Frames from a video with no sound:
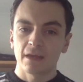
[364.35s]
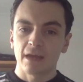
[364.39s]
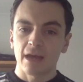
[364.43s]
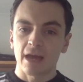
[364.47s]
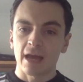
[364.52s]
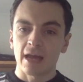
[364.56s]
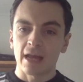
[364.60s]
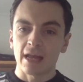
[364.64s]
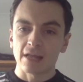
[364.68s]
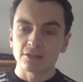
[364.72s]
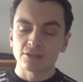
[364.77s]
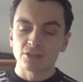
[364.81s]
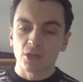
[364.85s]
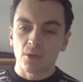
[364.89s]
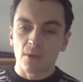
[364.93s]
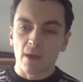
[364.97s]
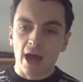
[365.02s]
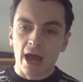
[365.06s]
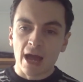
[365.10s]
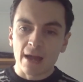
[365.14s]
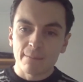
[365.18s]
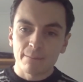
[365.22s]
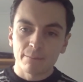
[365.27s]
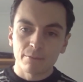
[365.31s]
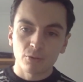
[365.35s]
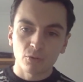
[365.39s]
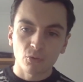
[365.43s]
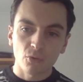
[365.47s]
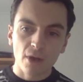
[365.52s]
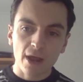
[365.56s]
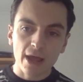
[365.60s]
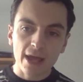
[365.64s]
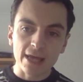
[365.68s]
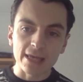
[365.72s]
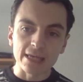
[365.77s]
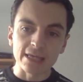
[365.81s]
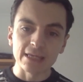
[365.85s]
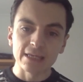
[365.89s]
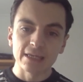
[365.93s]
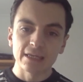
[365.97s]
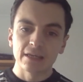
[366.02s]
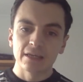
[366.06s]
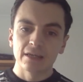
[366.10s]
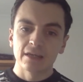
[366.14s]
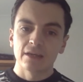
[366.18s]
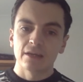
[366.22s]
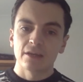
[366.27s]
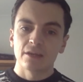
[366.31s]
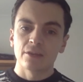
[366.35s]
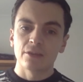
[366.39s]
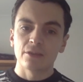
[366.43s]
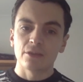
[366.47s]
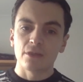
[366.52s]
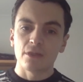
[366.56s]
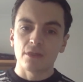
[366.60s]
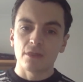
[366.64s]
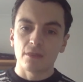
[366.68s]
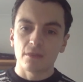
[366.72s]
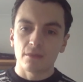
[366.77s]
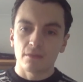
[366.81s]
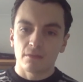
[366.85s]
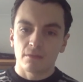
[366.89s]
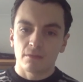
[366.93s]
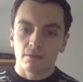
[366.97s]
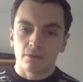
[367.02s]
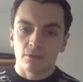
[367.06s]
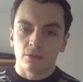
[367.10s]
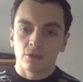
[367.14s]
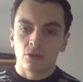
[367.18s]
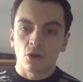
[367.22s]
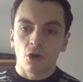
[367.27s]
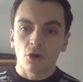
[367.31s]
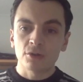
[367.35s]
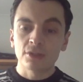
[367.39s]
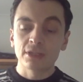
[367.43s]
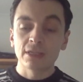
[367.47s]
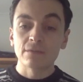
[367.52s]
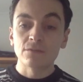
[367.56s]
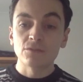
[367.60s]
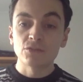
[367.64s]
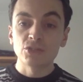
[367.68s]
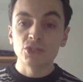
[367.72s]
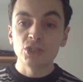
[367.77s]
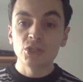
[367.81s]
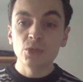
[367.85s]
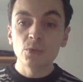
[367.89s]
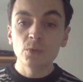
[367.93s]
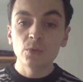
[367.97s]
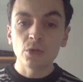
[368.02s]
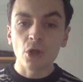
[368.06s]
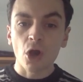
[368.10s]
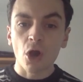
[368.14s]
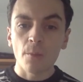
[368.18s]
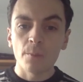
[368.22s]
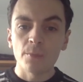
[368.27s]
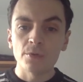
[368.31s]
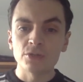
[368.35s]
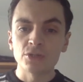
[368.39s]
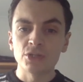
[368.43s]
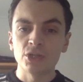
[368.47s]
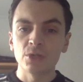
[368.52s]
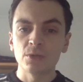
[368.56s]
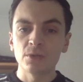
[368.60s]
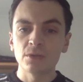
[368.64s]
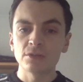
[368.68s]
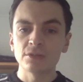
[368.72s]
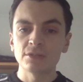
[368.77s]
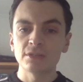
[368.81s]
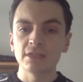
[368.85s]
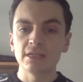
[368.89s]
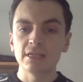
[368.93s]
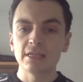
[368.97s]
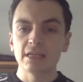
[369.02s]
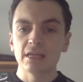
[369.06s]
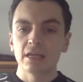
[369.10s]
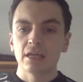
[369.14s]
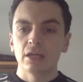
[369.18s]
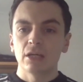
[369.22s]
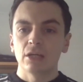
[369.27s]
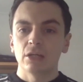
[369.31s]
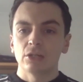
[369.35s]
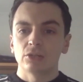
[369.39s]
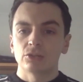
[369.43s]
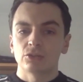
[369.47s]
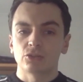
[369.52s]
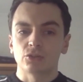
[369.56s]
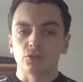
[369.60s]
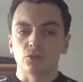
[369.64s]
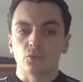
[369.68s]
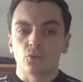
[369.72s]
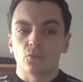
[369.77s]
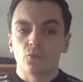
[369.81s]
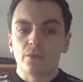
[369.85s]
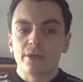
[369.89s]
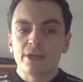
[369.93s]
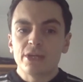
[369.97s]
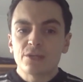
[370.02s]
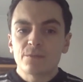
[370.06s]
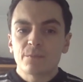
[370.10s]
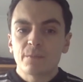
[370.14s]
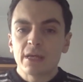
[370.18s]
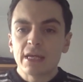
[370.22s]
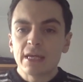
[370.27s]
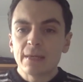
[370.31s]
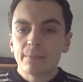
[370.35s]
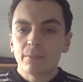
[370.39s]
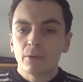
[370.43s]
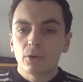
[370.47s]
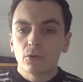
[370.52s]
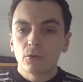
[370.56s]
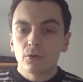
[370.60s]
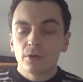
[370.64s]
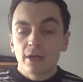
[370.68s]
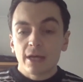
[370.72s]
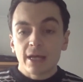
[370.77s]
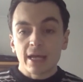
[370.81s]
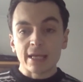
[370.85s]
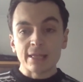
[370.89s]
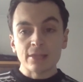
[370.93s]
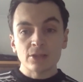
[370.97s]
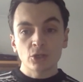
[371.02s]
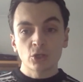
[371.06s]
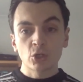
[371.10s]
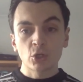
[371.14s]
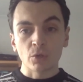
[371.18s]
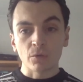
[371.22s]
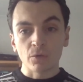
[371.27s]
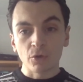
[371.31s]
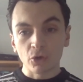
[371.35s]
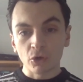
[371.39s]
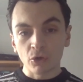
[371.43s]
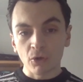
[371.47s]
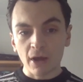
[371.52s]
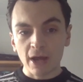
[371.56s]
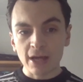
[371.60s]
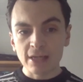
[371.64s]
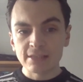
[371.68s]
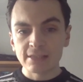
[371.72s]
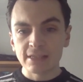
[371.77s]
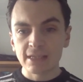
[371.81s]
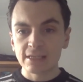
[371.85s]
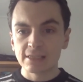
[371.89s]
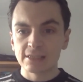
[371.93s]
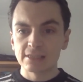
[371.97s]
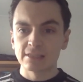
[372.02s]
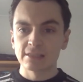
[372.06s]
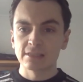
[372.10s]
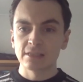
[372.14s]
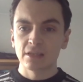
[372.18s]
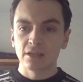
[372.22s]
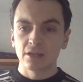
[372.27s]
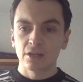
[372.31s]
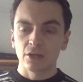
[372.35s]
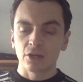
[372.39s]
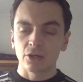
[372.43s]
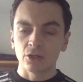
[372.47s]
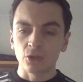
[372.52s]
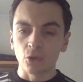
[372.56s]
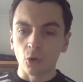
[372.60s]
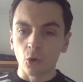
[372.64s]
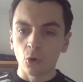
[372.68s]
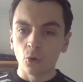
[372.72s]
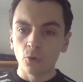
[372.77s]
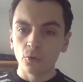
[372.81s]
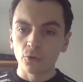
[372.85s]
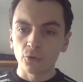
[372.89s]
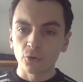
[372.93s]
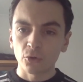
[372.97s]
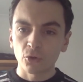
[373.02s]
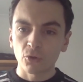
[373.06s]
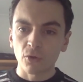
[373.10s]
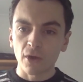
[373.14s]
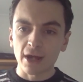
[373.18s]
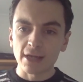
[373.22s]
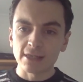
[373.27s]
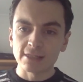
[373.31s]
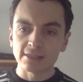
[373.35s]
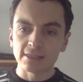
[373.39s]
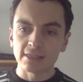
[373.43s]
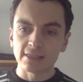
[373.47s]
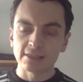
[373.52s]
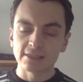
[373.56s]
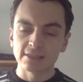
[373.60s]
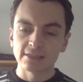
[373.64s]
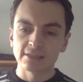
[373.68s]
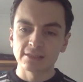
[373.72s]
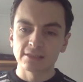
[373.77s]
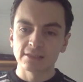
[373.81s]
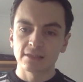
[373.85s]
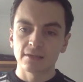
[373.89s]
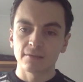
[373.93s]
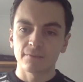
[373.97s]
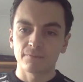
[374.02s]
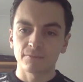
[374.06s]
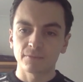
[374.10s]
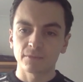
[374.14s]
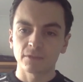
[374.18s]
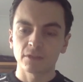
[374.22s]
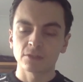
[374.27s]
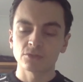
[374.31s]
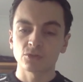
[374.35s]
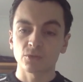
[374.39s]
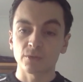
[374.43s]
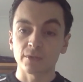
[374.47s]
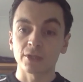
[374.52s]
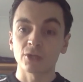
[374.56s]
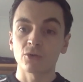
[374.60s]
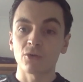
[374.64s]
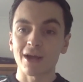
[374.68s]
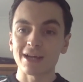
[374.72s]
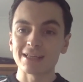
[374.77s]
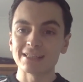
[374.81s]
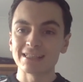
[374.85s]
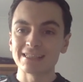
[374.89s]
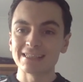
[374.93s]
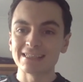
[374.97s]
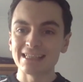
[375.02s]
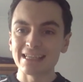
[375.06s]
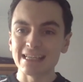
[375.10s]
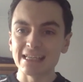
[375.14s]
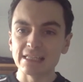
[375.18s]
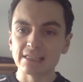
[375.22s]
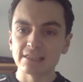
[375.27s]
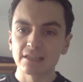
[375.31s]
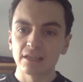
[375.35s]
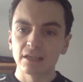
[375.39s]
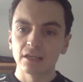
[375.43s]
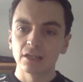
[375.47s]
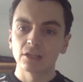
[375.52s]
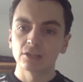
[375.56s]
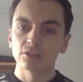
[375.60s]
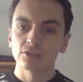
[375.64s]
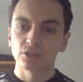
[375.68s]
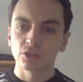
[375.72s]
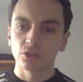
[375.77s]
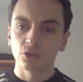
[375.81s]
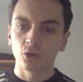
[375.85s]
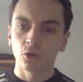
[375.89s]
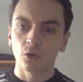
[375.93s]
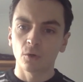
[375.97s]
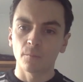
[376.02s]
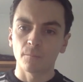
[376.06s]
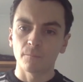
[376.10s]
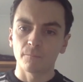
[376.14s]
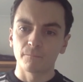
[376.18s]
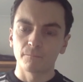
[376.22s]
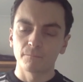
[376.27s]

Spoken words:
And so I pray that God gives you an opportunity to reach people in the current crisis and all the crises to come.